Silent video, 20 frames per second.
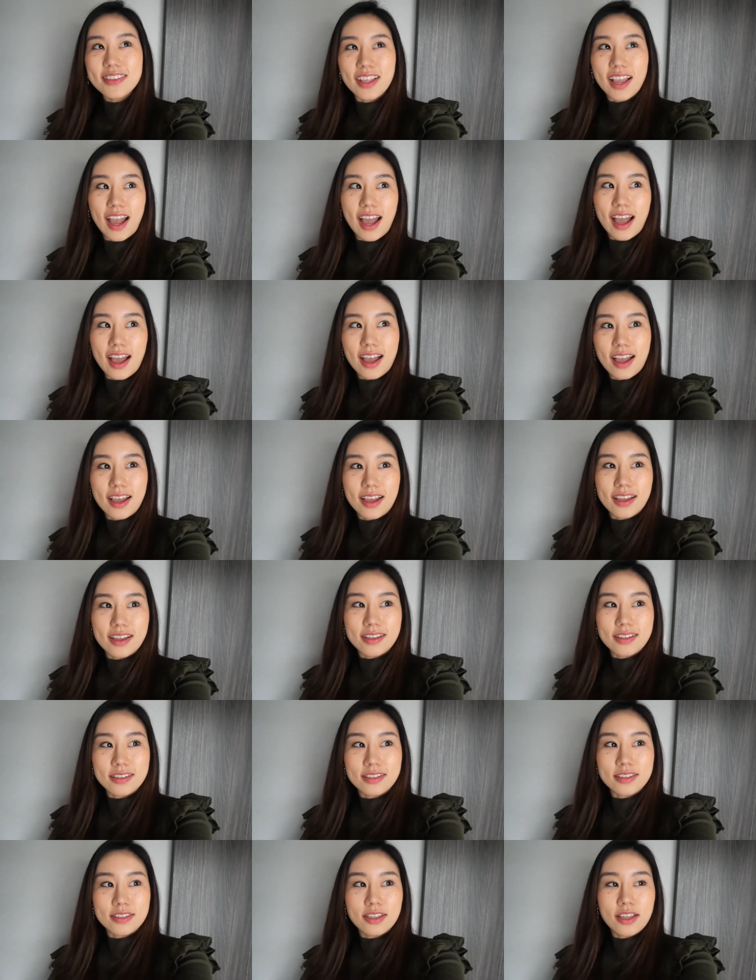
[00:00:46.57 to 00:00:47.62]

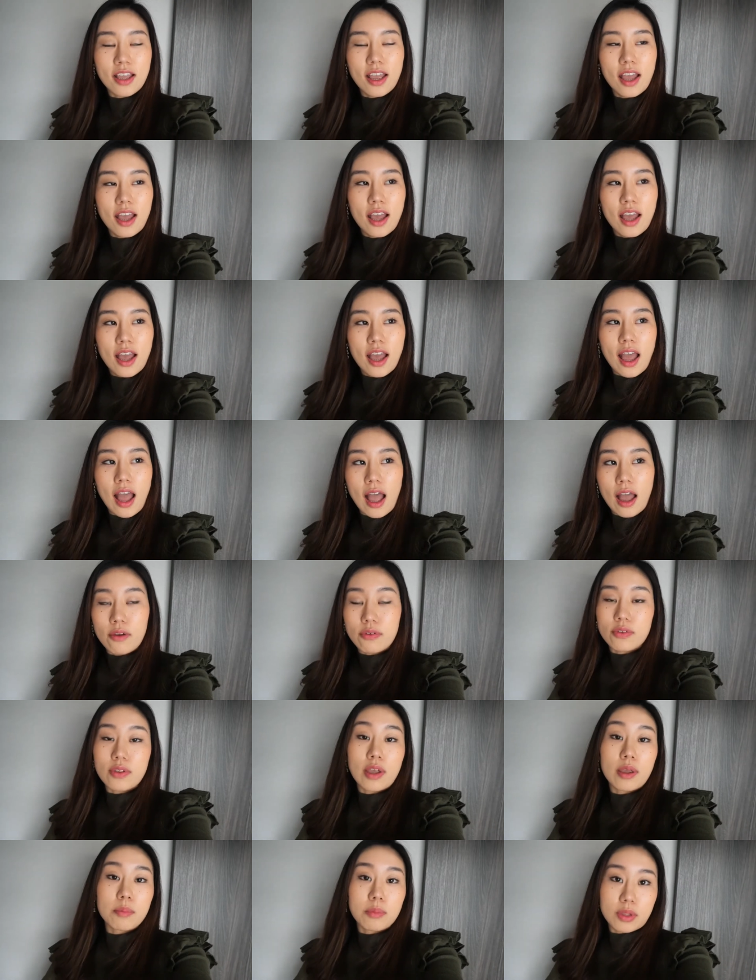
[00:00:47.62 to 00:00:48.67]
And
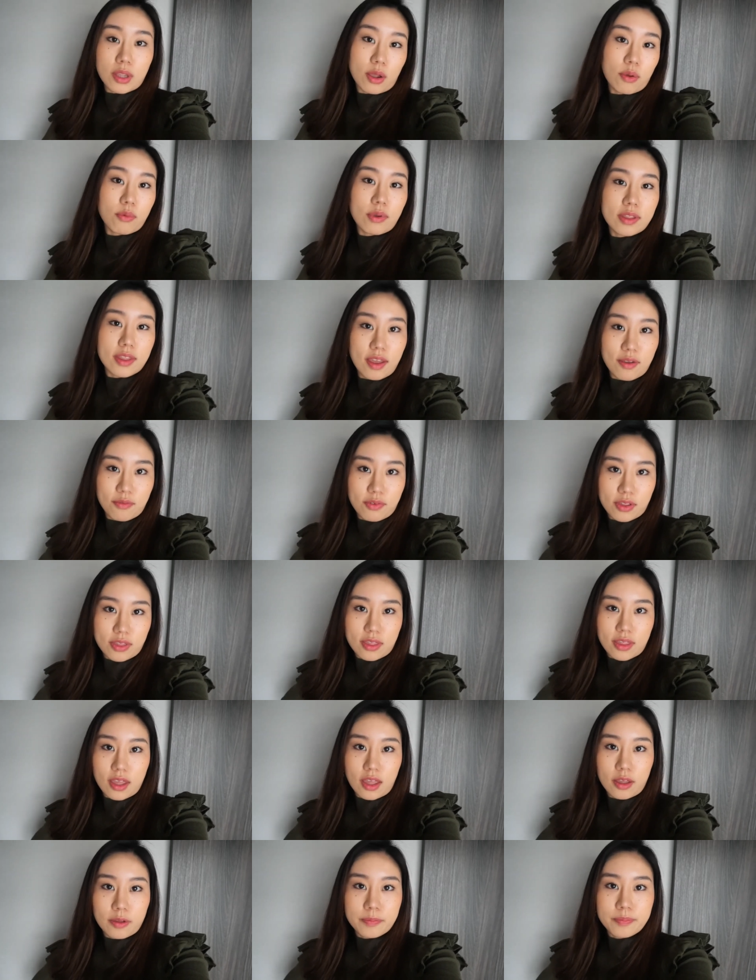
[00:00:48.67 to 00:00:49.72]
after I'm done with
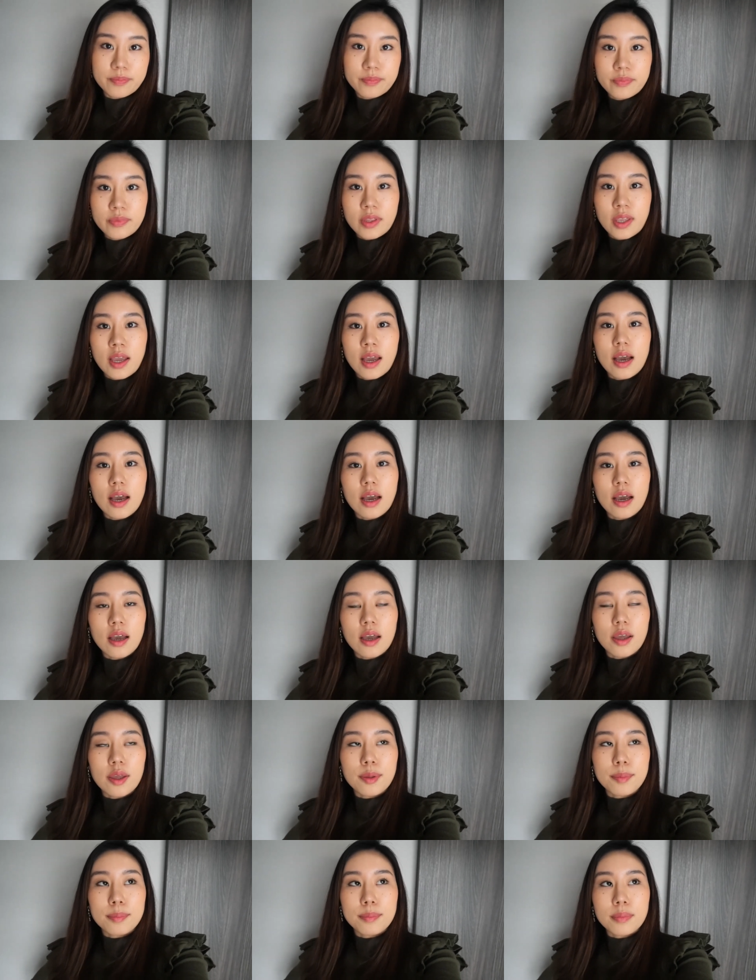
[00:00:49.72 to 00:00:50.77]
everything,
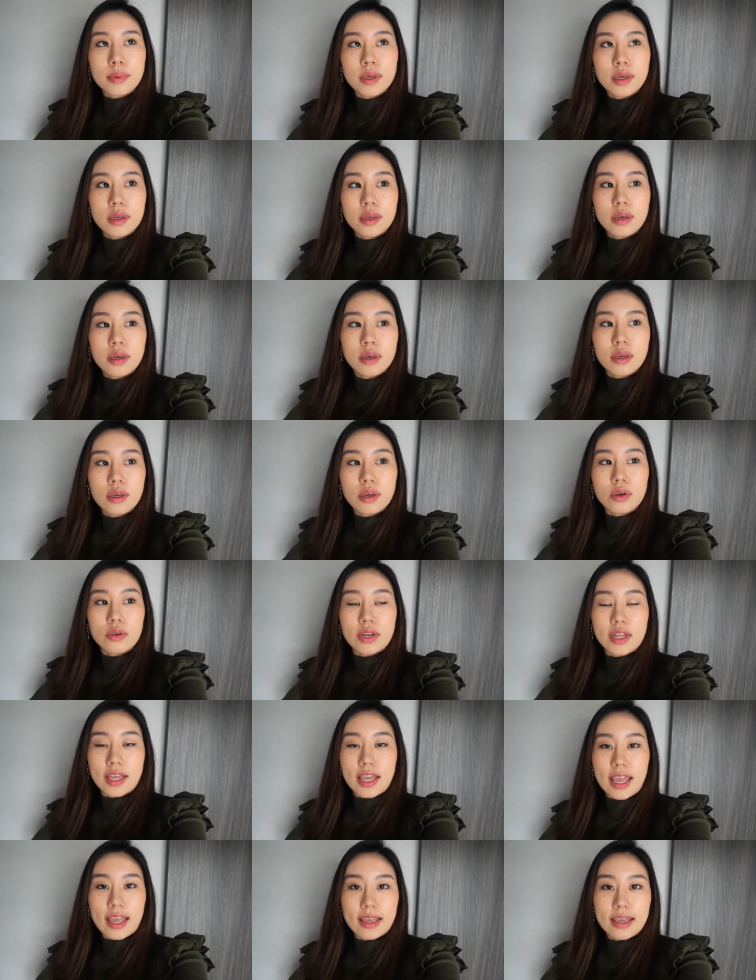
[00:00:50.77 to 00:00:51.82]
I'm gonna
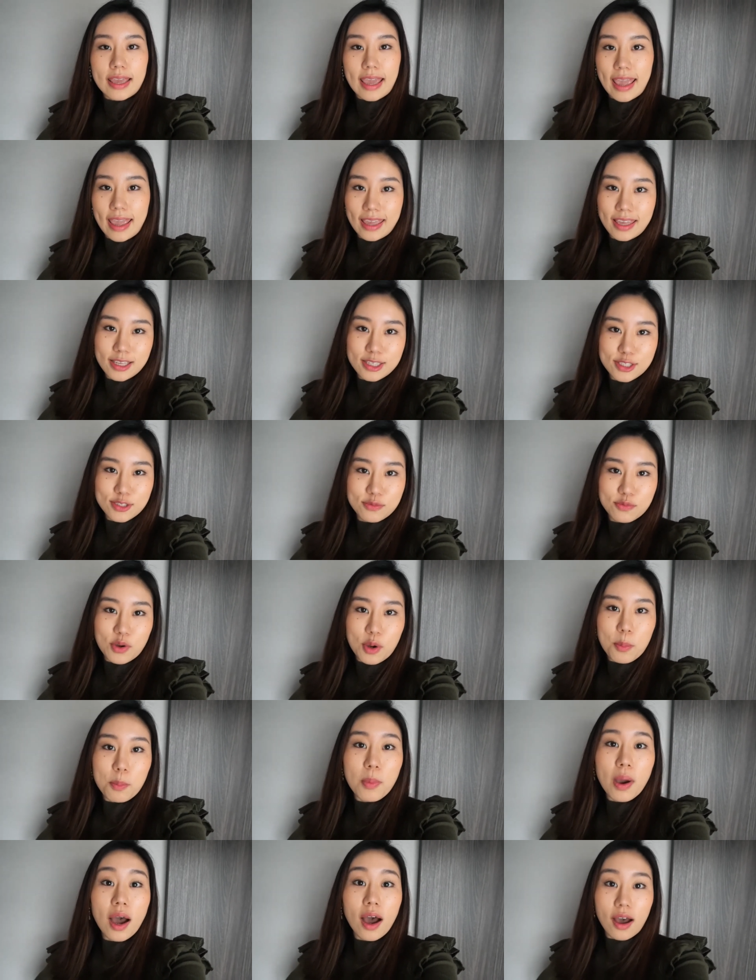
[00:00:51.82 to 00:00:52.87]
get cakes
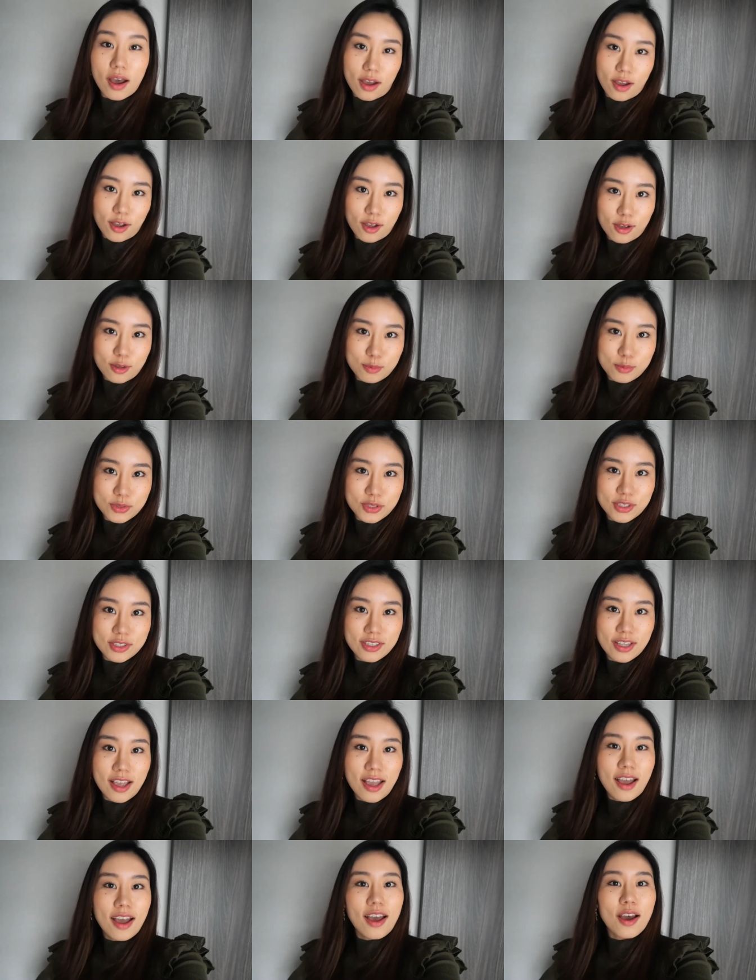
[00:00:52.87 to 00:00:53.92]
from Harbs,
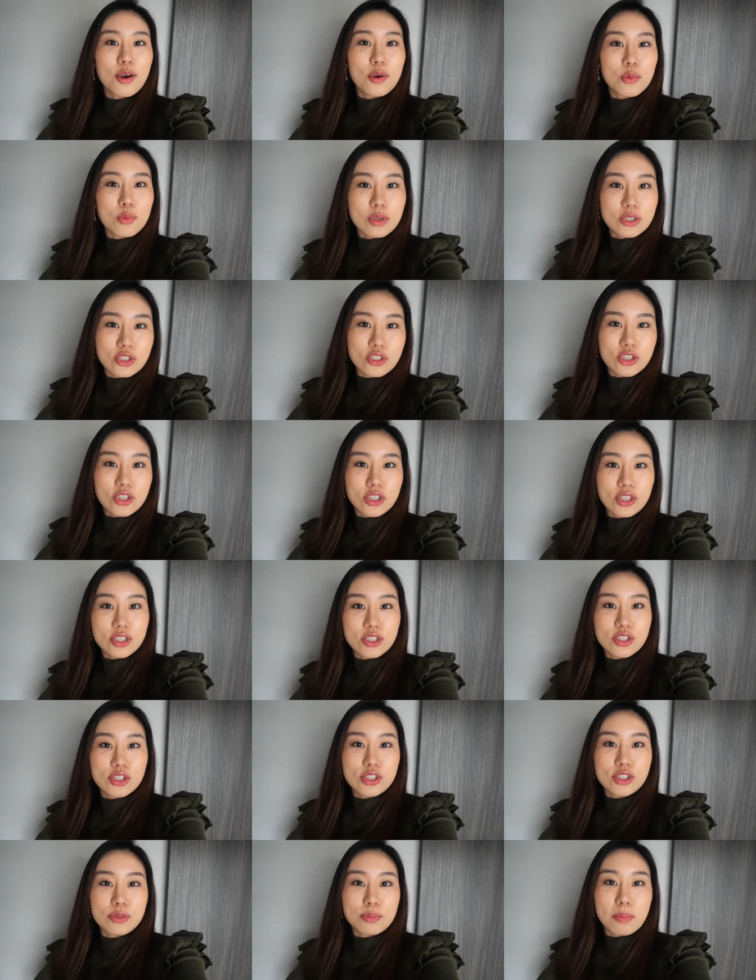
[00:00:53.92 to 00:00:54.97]
which
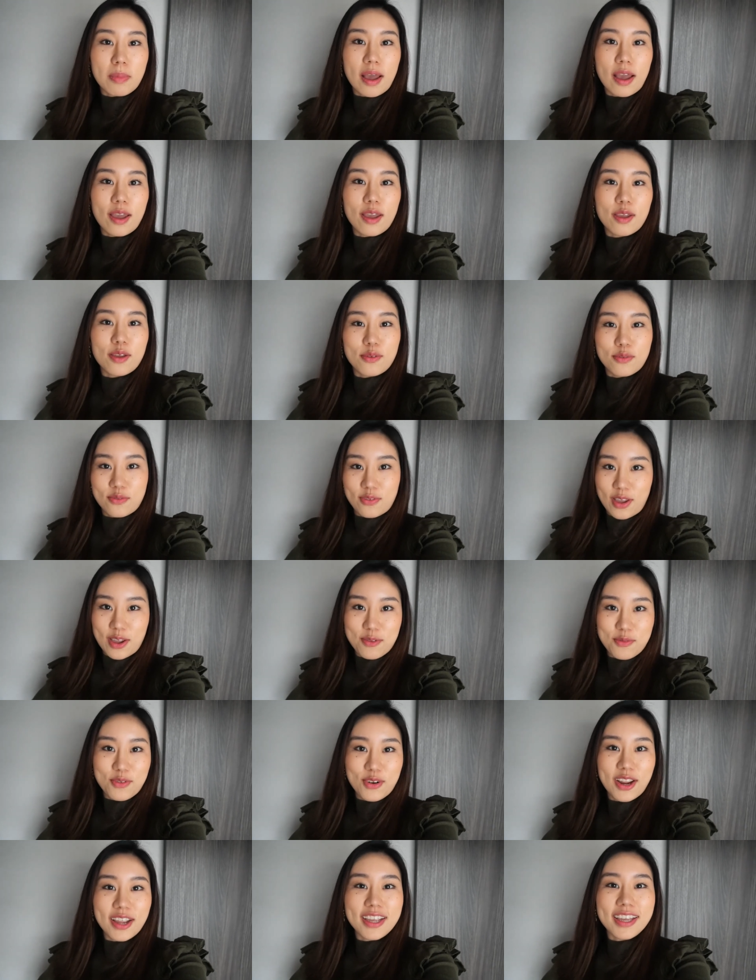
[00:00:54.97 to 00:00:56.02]
is my
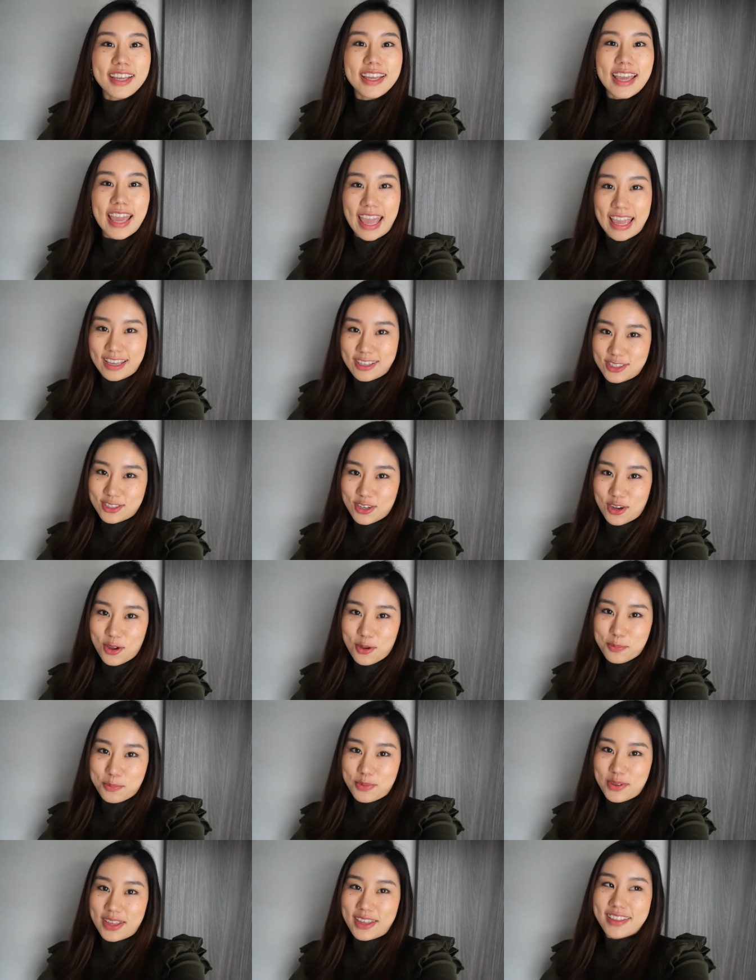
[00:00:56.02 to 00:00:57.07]
favorite cake
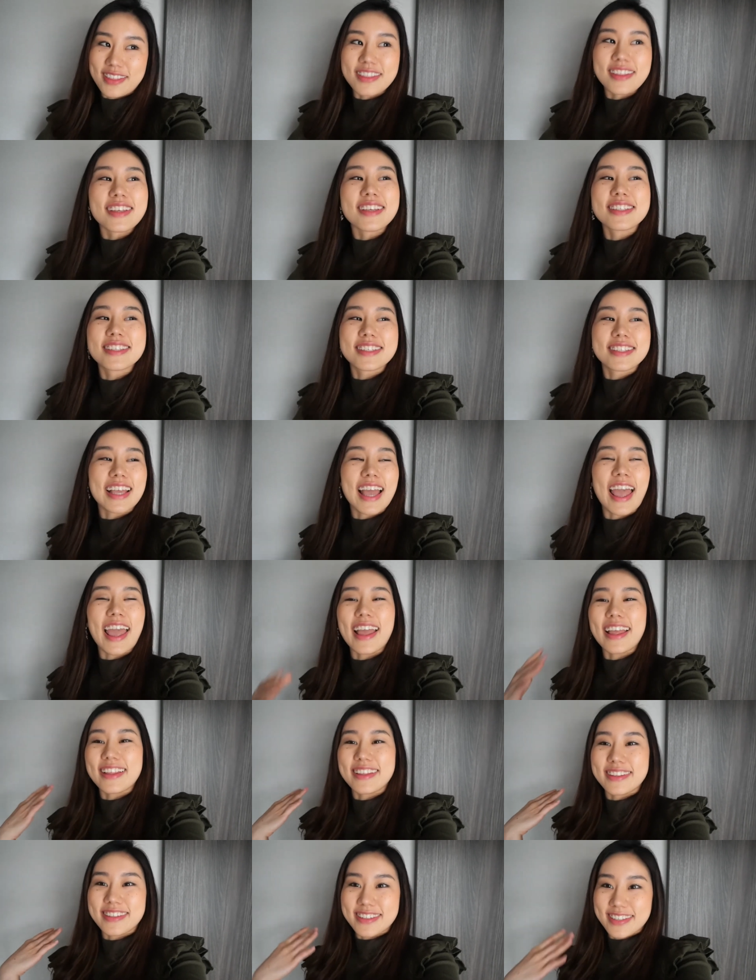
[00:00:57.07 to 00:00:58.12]
shop in this
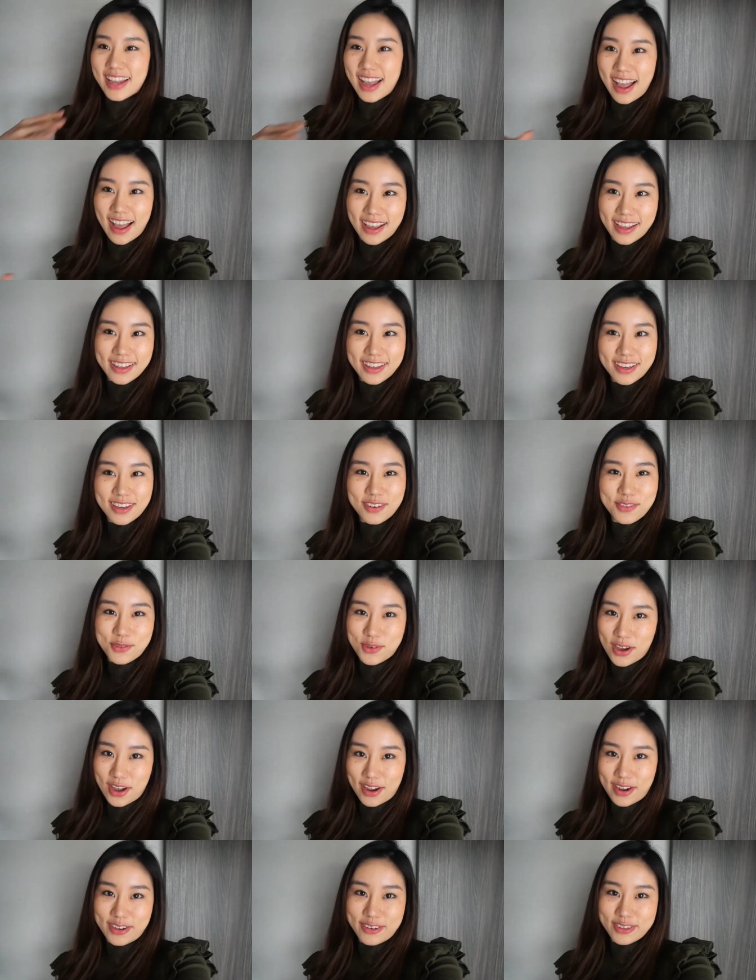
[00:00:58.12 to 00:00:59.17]
entire
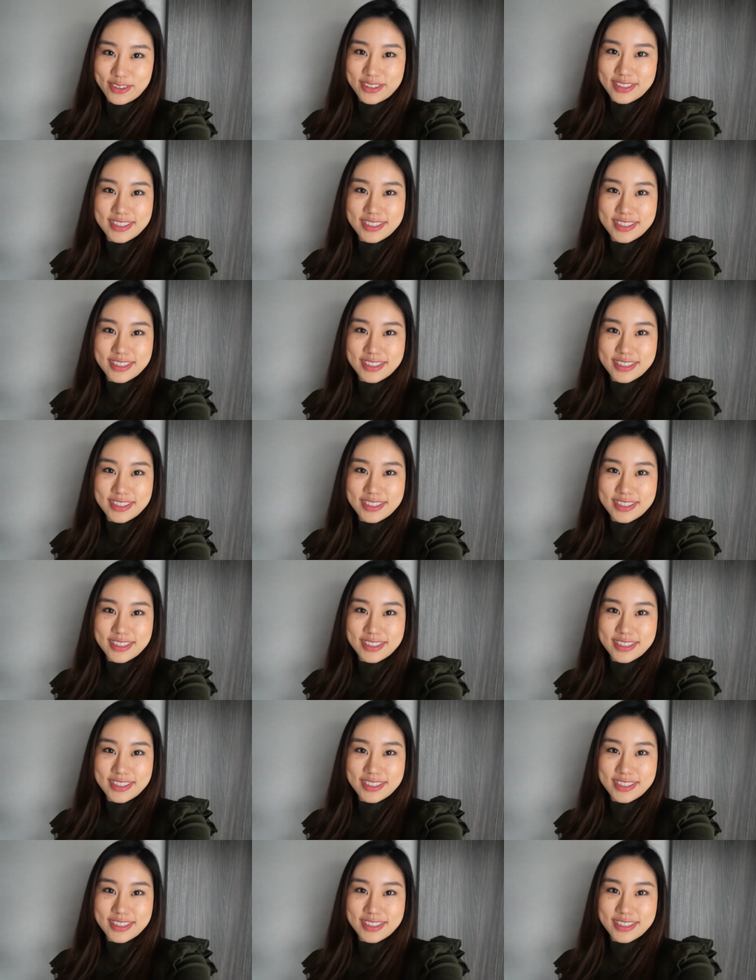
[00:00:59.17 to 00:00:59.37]
world.